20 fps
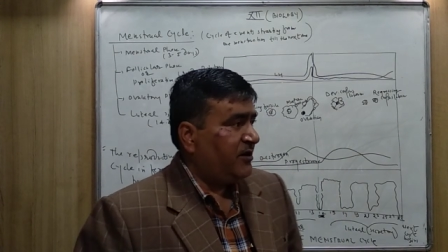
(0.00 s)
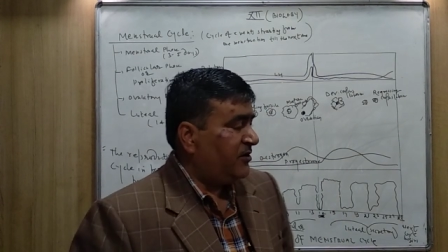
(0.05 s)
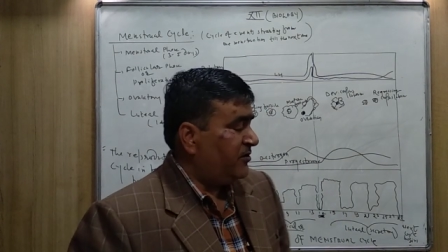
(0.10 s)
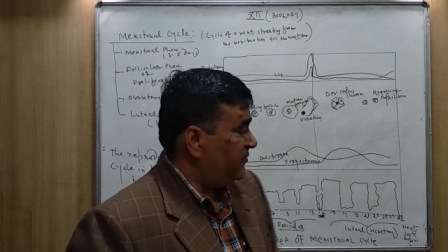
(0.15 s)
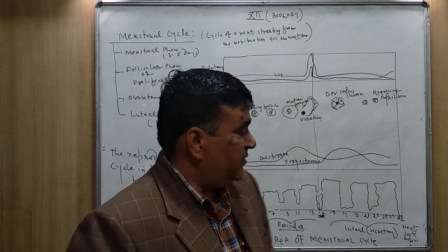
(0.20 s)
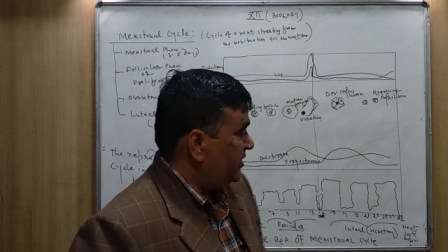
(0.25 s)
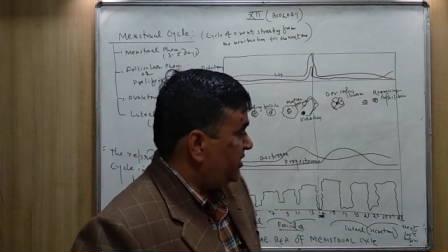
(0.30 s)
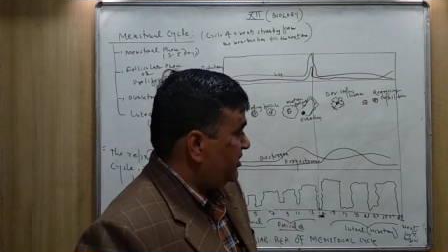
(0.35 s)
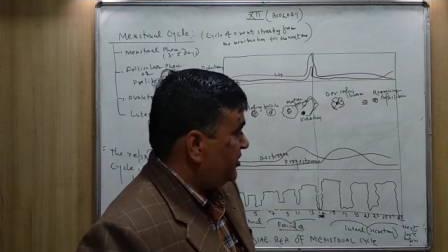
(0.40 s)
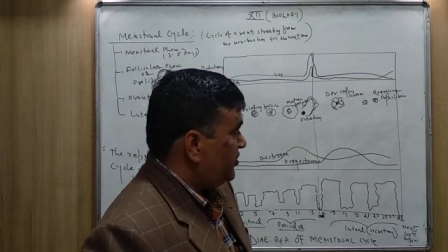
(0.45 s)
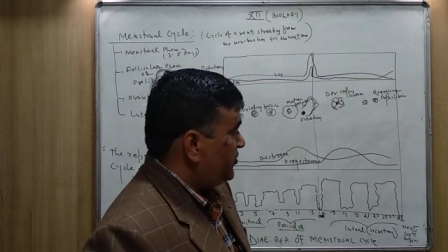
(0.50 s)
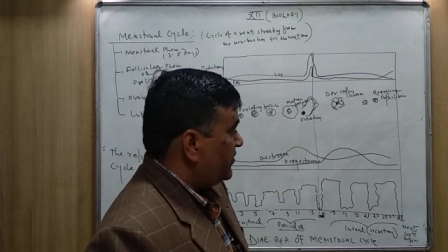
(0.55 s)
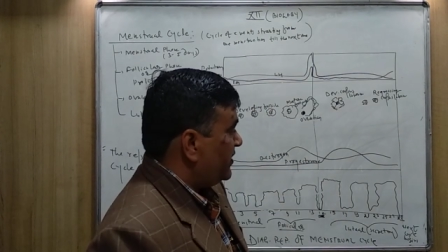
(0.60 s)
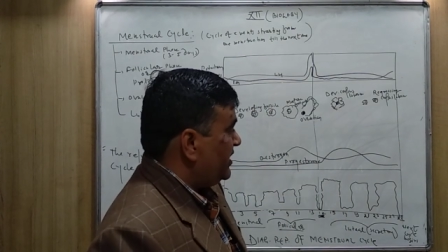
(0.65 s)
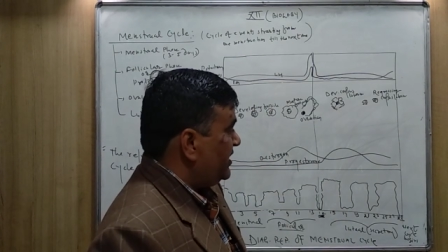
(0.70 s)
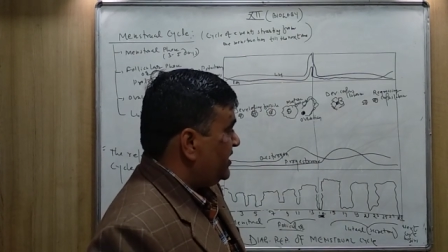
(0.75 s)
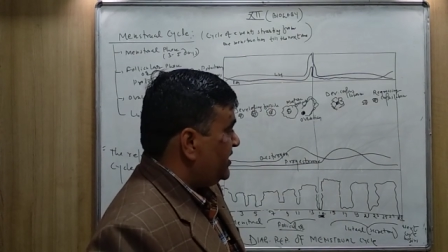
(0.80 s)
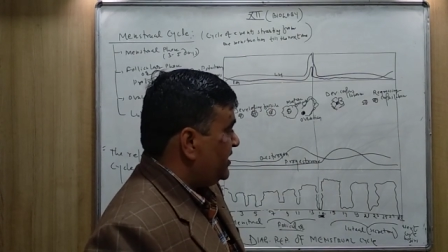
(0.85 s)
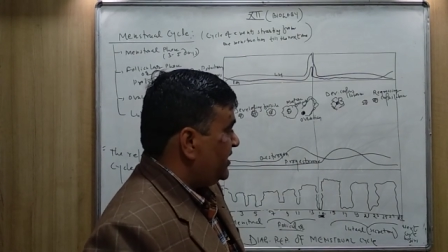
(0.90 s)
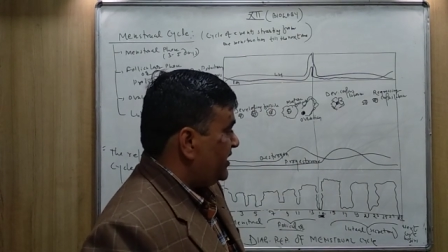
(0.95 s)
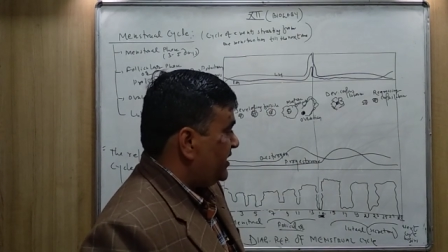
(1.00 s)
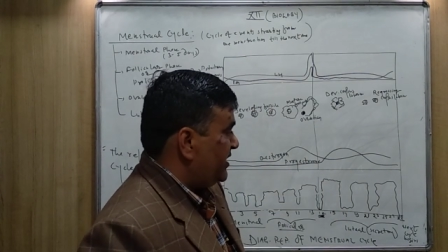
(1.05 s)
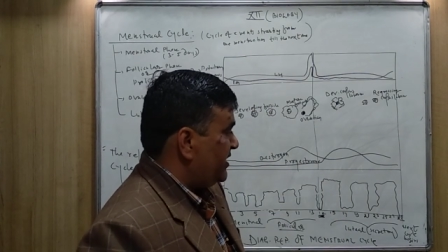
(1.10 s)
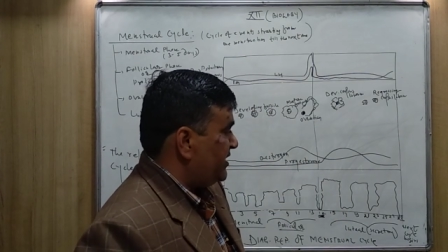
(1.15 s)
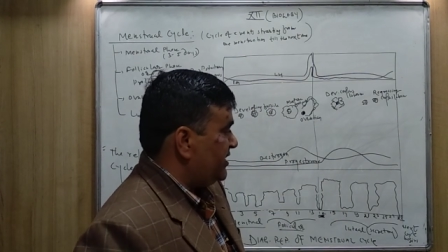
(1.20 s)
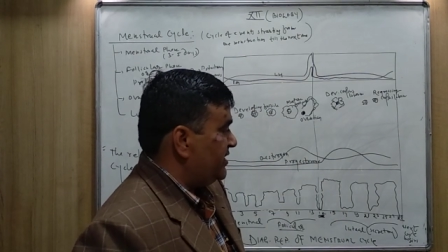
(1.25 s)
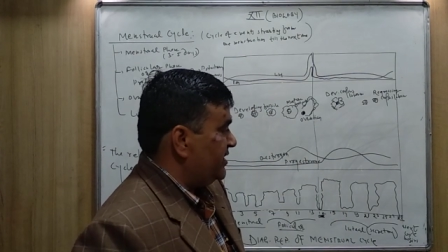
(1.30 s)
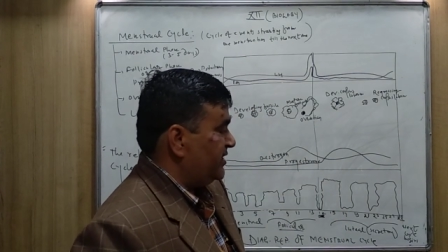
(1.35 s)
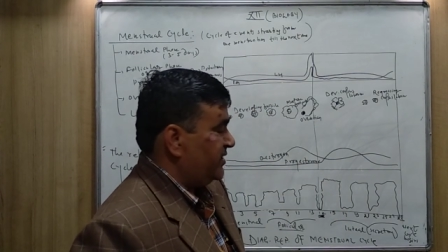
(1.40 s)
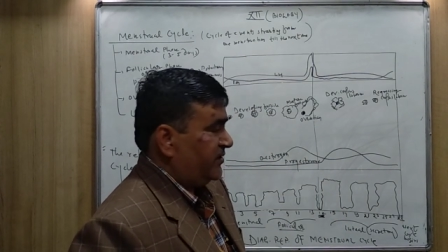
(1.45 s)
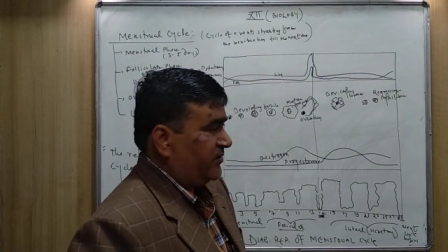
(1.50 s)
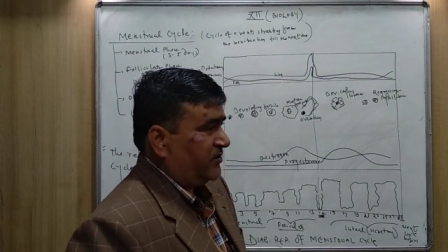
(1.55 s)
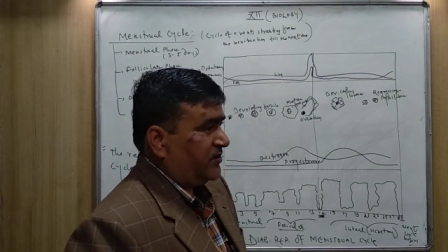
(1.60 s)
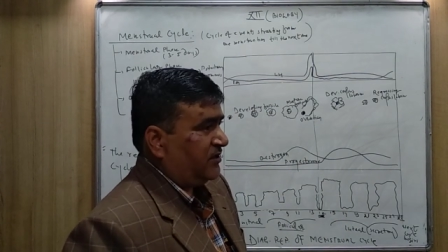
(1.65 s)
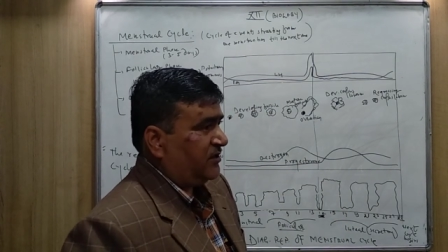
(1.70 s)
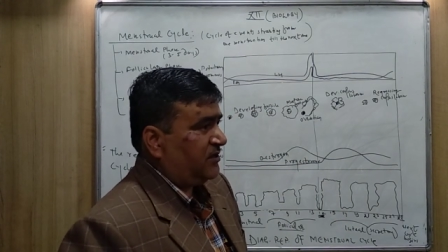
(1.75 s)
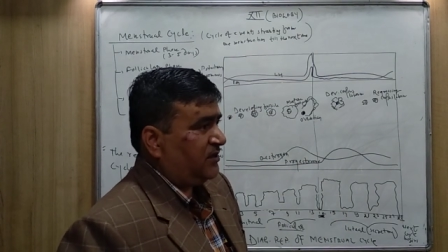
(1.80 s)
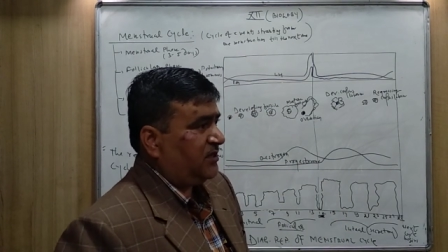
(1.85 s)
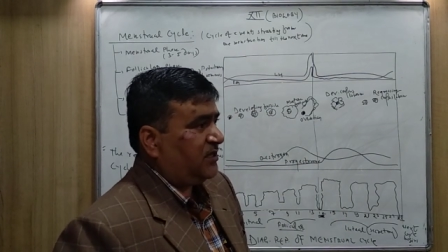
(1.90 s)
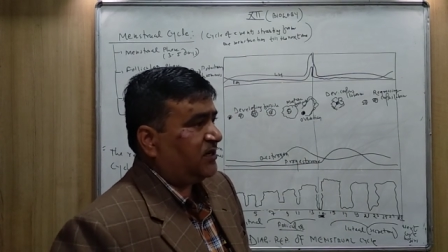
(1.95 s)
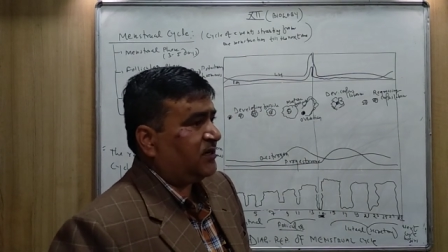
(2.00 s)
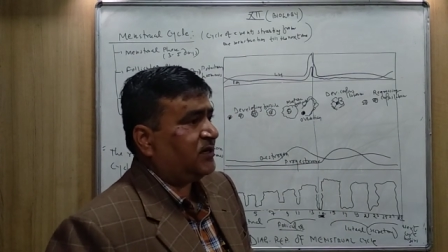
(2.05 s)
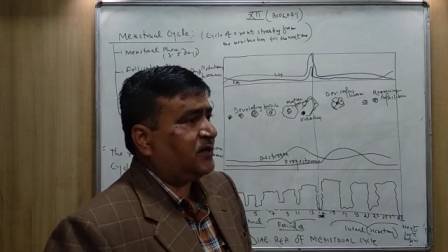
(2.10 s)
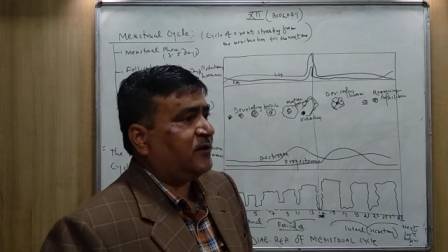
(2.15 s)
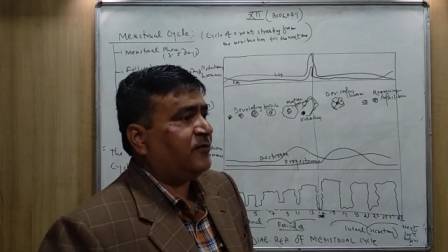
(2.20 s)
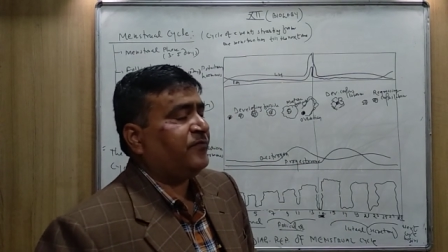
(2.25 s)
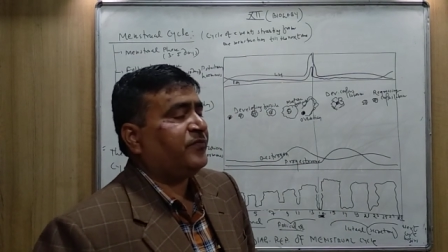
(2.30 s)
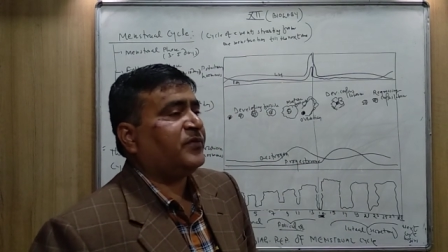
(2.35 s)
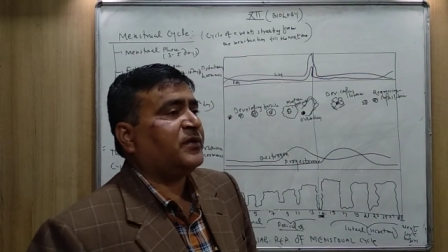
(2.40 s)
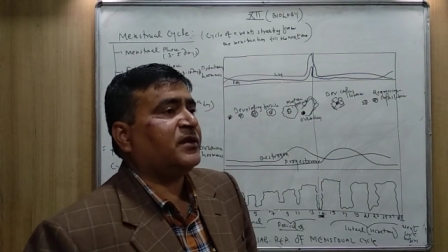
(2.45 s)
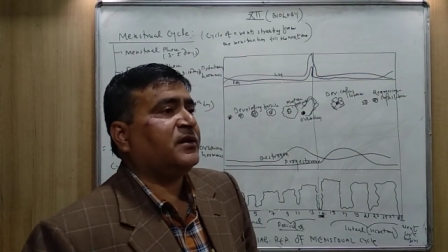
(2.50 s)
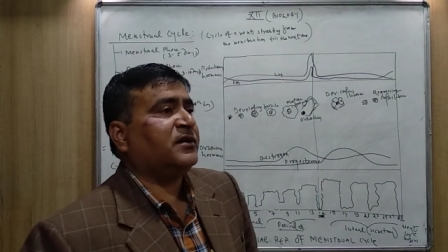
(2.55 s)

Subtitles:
within 28 days. The